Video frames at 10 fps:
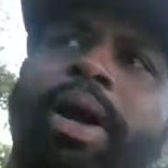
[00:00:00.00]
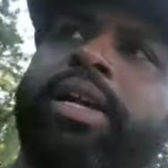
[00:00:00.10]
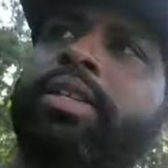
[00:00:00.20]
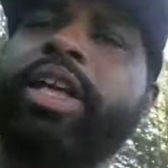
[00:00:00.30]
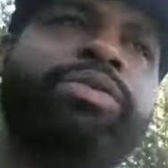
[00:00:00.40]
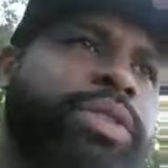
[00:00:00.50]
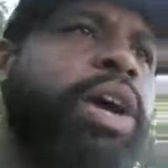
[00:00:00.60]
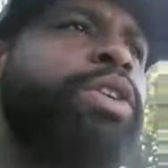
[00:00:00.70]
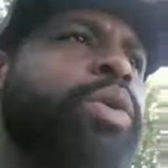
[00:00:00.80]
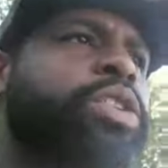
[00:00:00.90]
Boxer, they'll
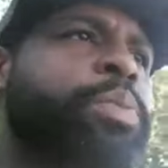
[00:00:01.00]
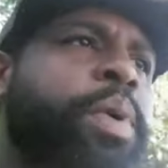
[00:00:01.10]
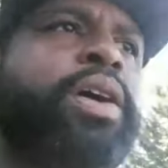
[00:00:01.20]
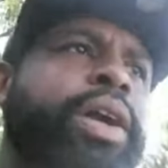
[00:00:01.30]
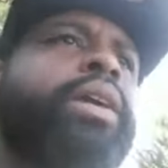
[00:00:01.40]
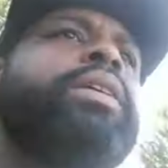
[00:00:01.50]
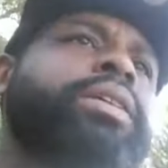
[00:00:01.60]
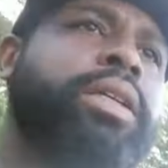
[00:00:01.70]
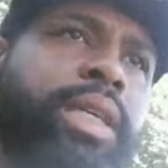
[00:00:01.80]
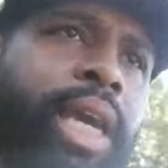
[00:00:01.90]
know on sparring.
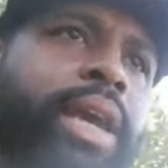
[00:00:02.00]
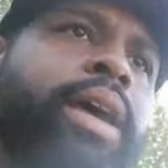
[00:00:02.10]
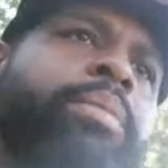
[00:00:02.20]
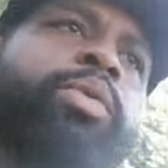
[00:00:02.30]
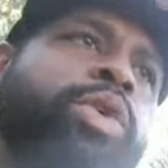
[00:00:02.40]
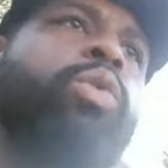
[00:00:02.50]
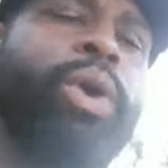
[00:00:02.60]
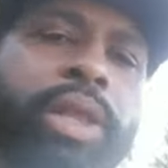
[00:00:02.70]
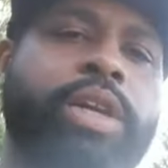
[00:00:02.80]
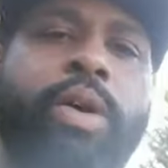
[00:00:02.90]
Yeah, but we'll
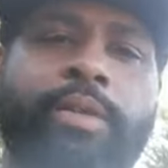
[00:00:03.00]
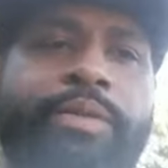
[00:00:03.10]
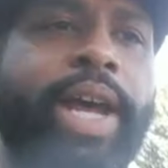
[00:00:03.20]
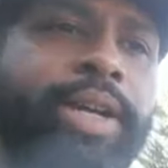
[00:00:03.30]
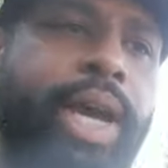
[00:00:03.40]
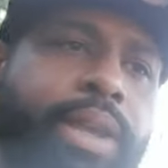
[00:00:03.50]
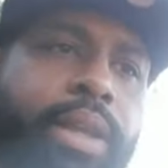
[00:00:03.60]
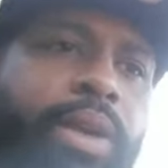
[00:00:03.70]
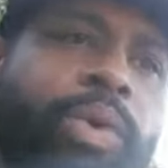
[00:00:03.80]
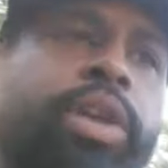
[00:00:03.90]
really know on fight night,
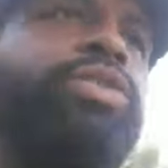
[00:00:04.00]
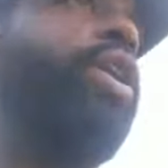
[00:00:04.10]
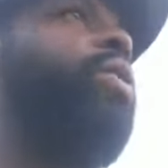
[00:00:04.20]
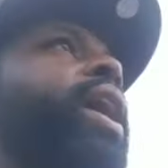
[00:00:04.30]
where there's no